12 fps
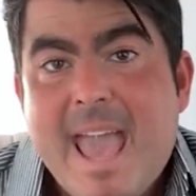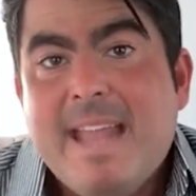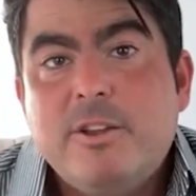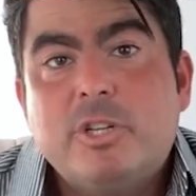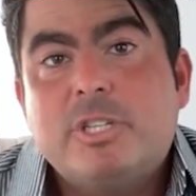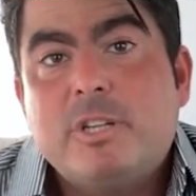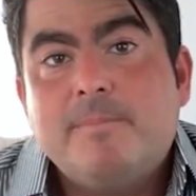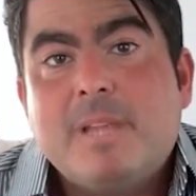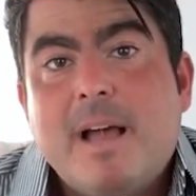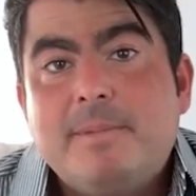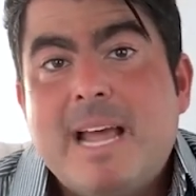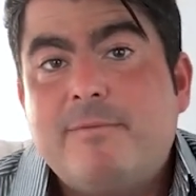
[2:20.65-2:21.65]
And you just
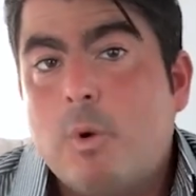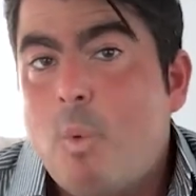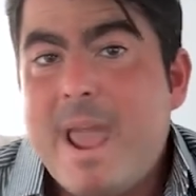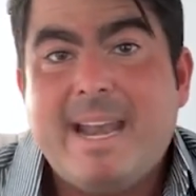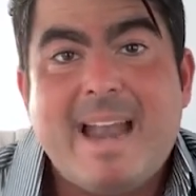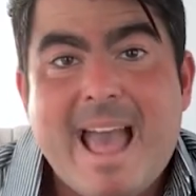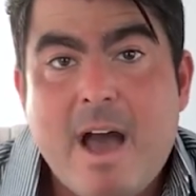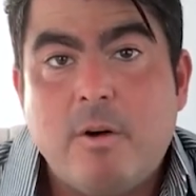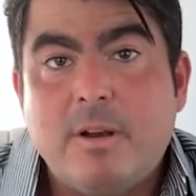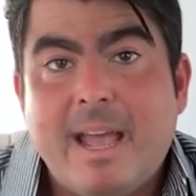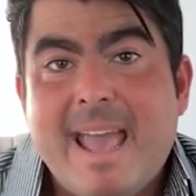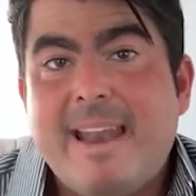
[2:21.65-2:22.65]
sometimes have to wait it
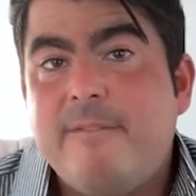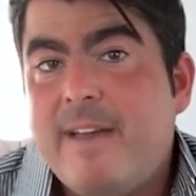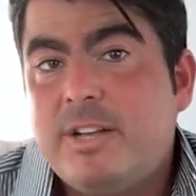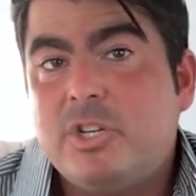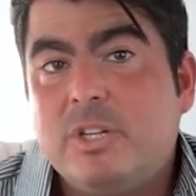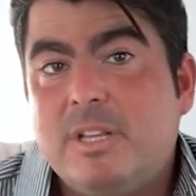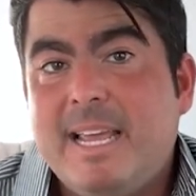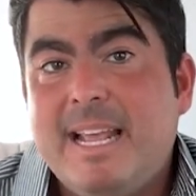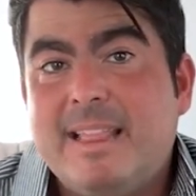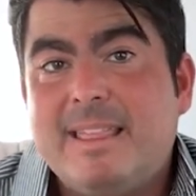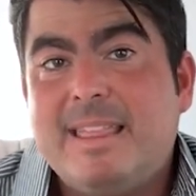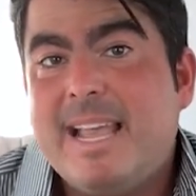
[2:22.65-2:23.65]
out, and eventually
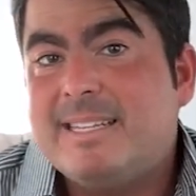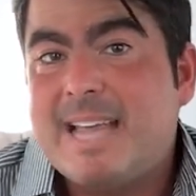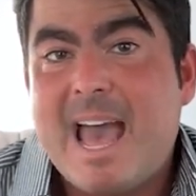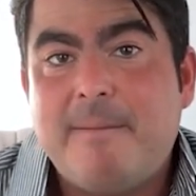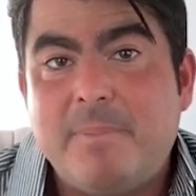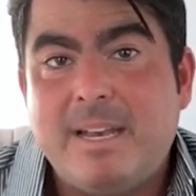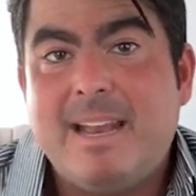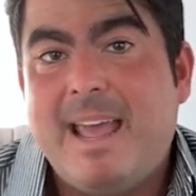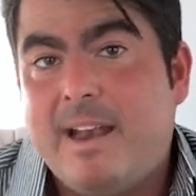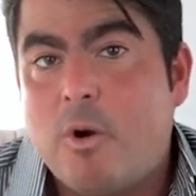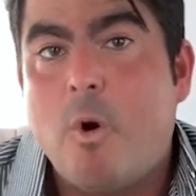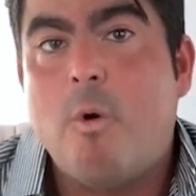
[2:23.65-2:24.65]
things happen
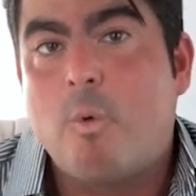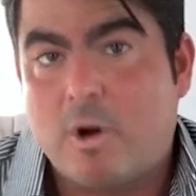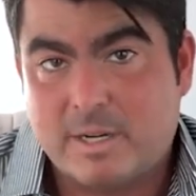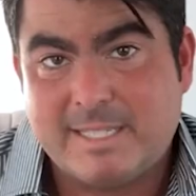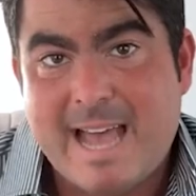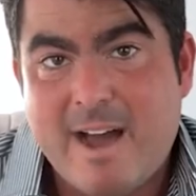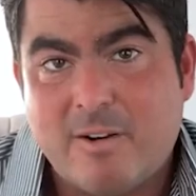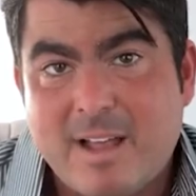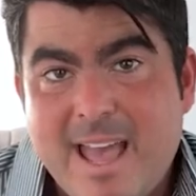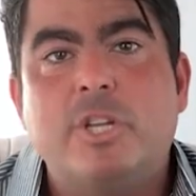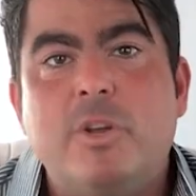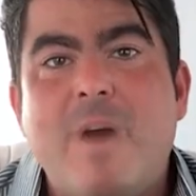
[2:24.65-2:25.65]
and it all works
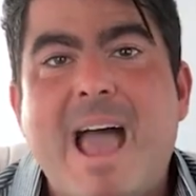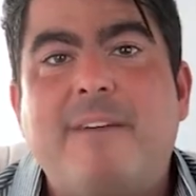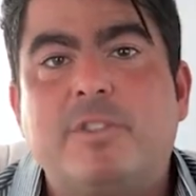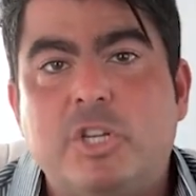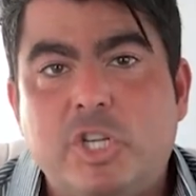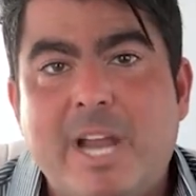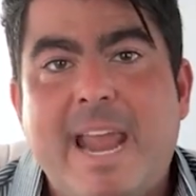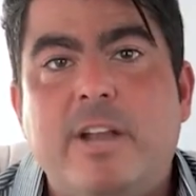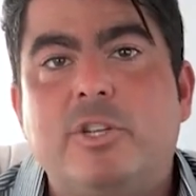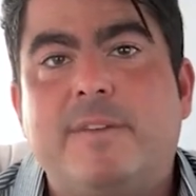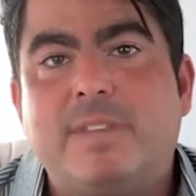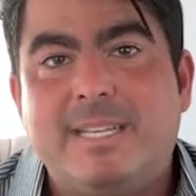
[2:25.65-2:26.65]
out. So you have to
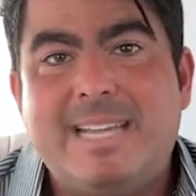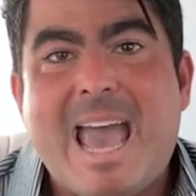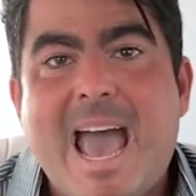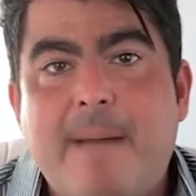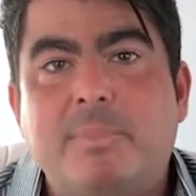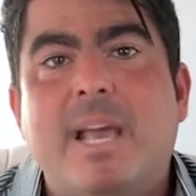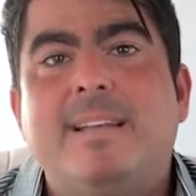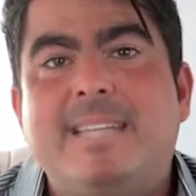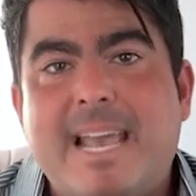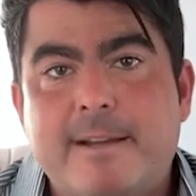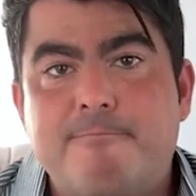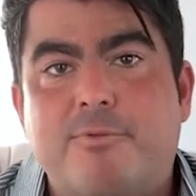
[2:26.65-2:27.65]
change, you have to
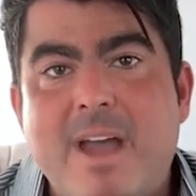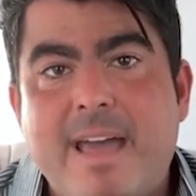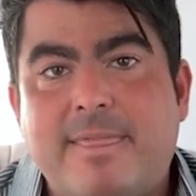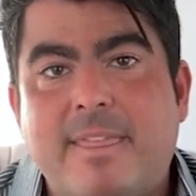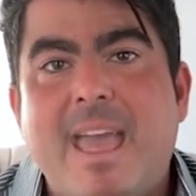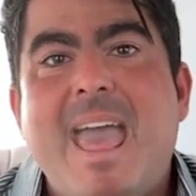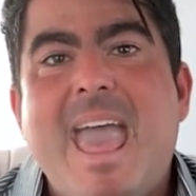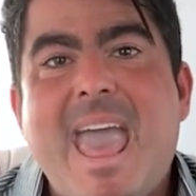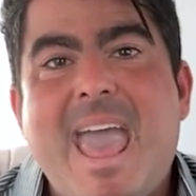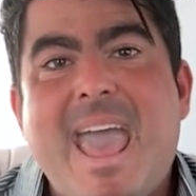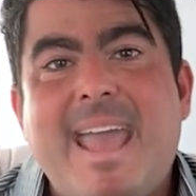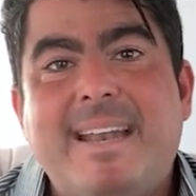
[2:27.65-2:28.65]
adapt, take a breath,
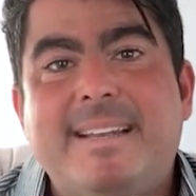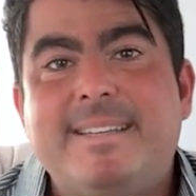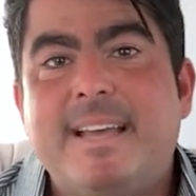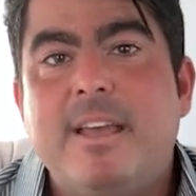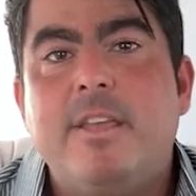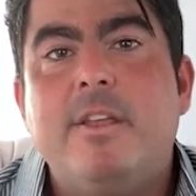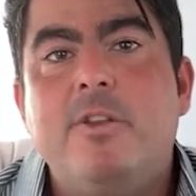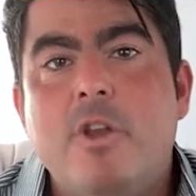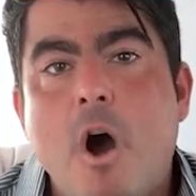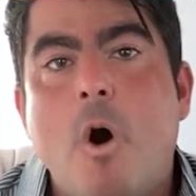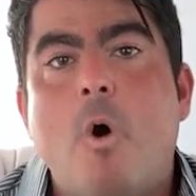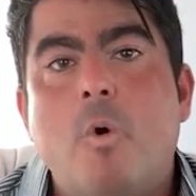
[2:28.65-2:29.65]
and
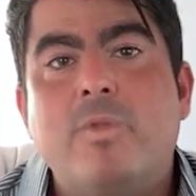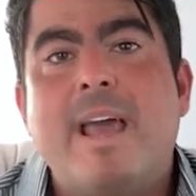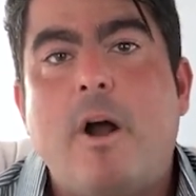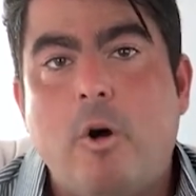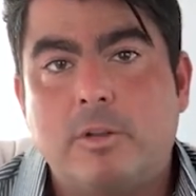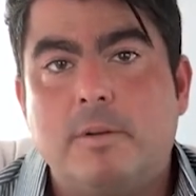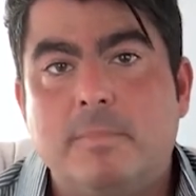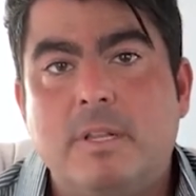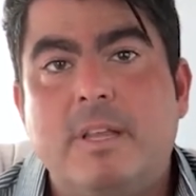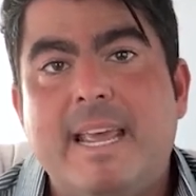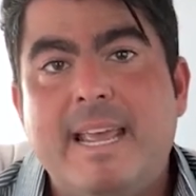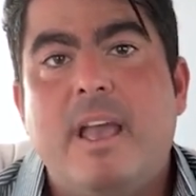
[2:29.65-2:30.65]
know that
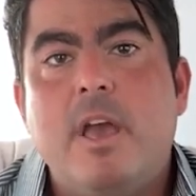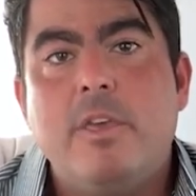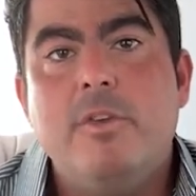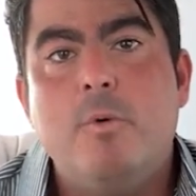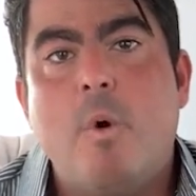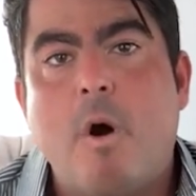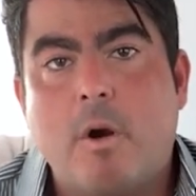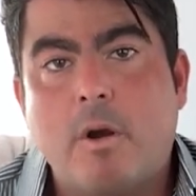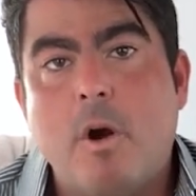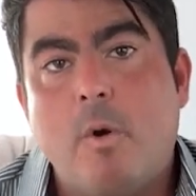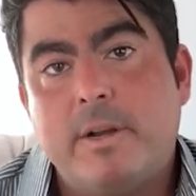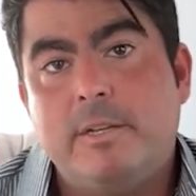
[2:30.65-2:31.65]
ultimately you are
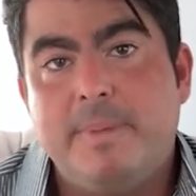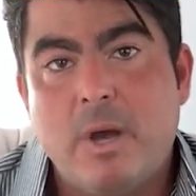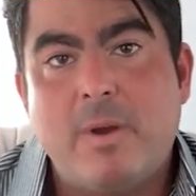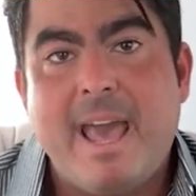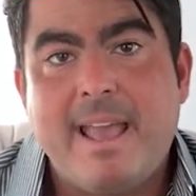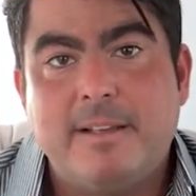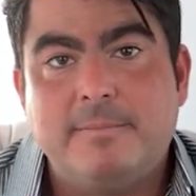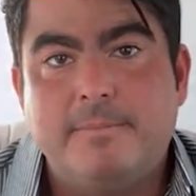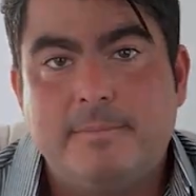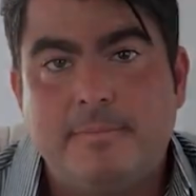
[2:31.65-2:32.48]
going to be okay.